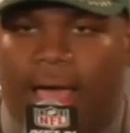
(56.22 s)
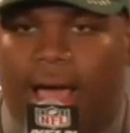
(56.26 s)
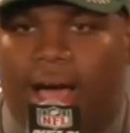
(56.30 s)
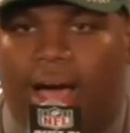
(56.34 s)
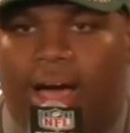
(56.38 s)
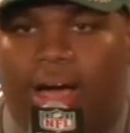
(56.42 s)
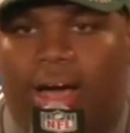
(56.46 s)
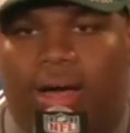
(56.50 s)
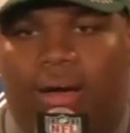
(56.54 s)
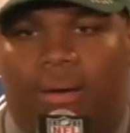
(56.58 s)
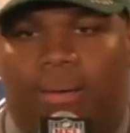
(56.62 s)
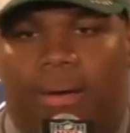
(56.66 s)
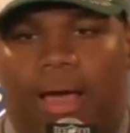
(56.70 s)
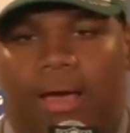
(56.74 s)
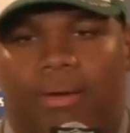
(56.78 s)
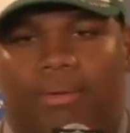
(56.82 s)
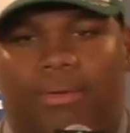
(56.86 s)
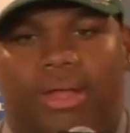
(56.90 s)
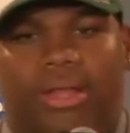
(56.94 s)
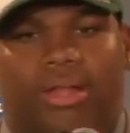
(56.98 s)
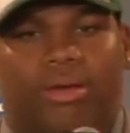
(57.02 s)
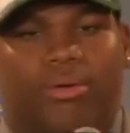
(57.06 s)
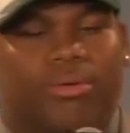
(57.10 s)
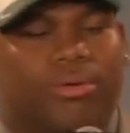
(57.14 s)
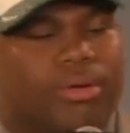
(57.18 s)
Um, I
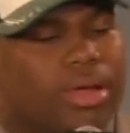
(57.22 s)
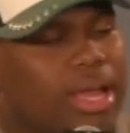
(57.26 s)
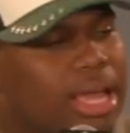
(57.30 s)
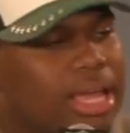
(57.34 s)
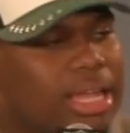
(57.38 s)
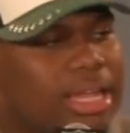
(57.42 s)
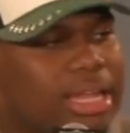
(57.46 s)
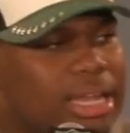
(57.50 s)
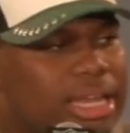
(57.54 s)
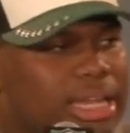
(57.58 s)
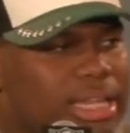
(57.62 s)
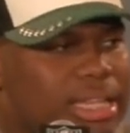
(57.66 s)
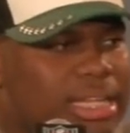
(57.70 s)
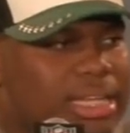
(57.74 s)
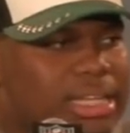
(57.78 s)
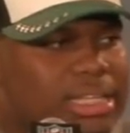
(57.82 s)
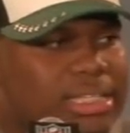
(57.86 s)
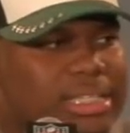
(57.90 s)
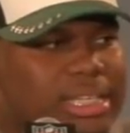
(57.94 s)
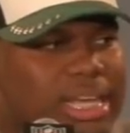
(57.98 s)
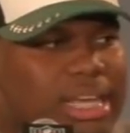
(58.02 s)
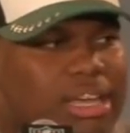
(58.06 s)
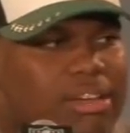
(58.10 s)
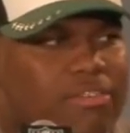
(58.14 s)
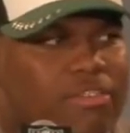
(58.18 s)
really don't have anything to
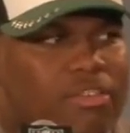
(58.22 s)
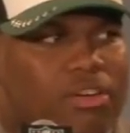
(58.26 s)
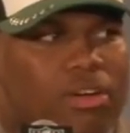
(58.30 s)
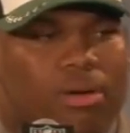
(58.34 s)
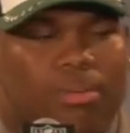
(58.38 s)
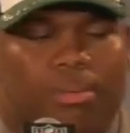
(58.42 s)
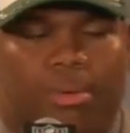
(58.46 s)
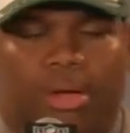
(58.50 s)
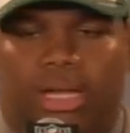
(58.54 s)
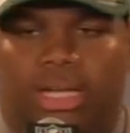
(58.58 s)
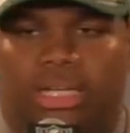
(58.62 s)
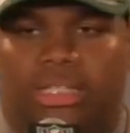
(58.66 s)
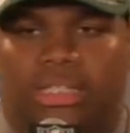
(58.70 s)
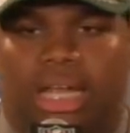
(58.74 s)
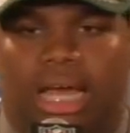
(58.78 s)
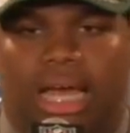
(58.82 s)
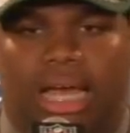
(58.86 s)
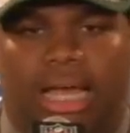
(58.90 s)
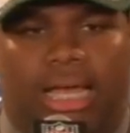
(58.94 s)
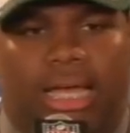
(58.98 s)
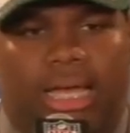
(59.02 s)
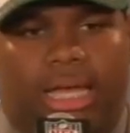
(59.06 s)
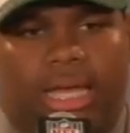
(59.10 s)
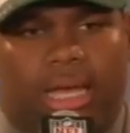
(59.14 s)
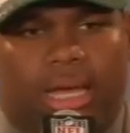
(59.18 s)
say for him because,
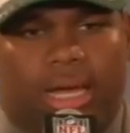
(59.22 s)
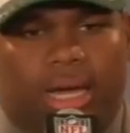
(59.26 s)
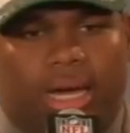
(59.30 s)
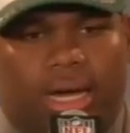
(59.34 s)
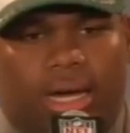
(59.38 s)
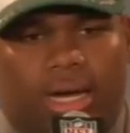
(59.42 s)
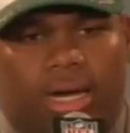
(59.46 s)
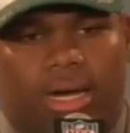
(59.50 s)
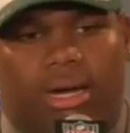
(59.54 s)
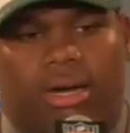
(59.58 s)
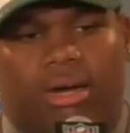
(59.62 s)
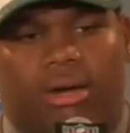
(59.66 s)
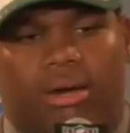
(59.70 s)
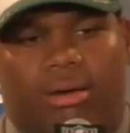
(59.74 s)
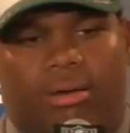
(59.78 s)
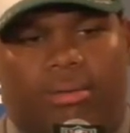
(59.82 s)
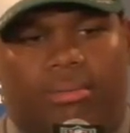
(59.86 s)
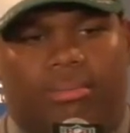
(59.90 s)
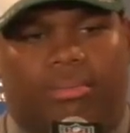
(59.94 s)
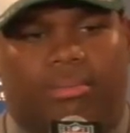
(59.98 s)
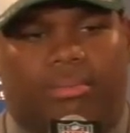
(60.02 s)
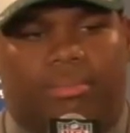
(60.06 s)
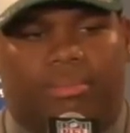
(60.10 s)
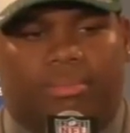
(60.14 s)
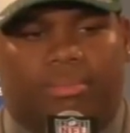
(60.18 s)
like, um,